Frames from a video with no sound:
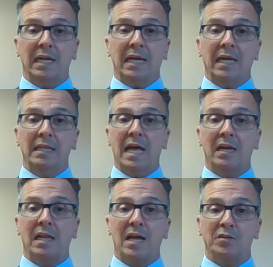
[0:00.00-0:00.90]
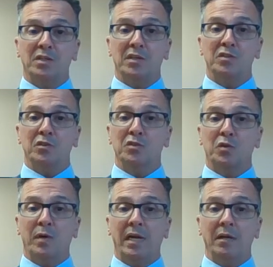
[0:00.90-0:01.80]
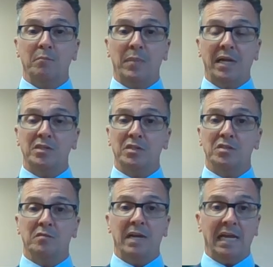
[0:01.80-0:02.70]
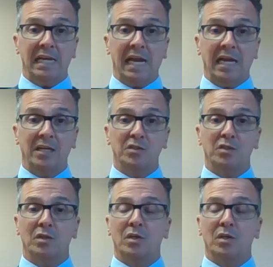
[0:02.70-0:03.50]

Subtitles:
and that allows us to screen patients of any age